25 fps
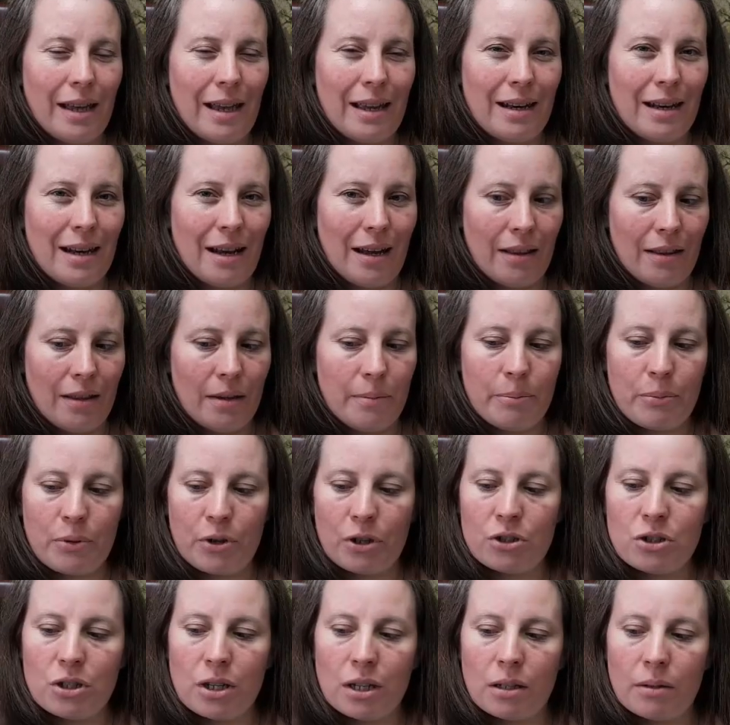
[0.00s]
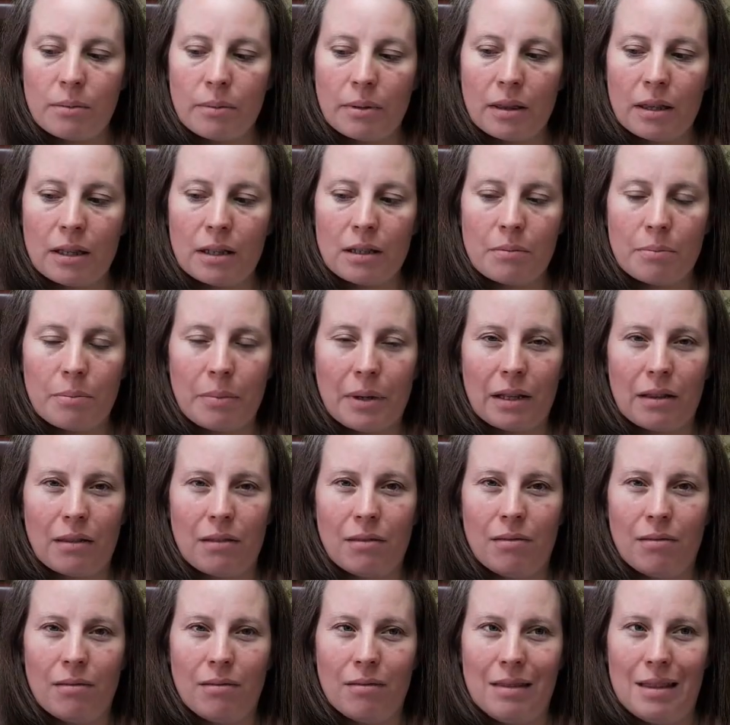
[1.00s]
another project with it, but
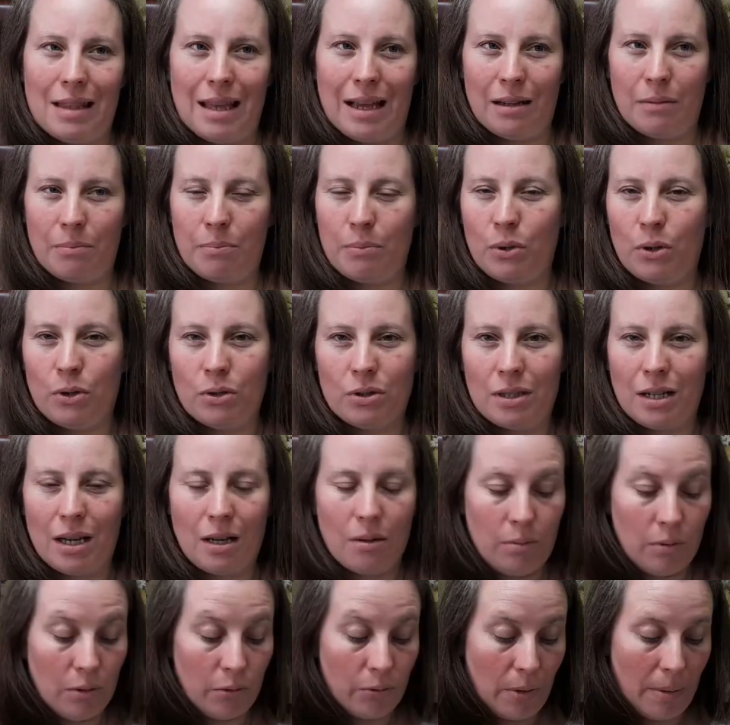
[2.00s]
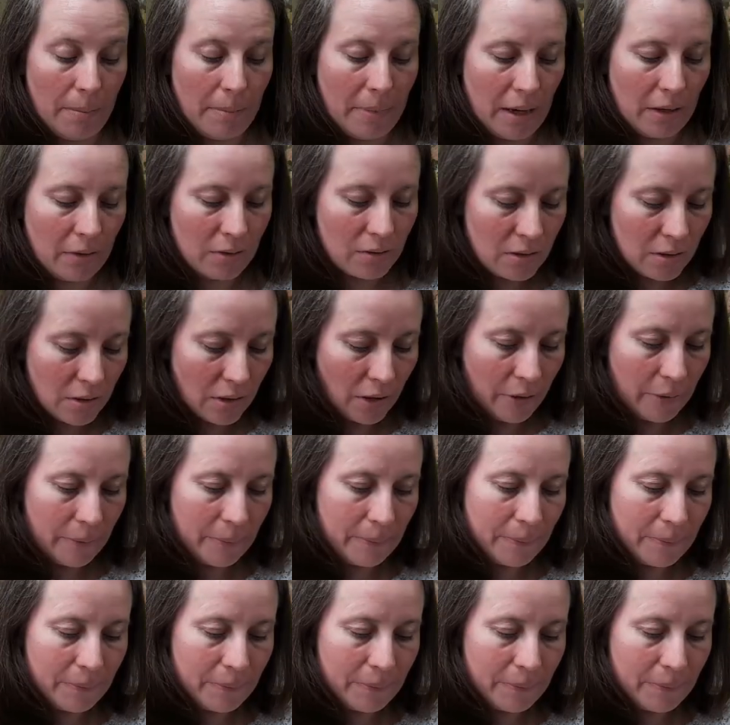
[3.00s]
that part I will rip out. So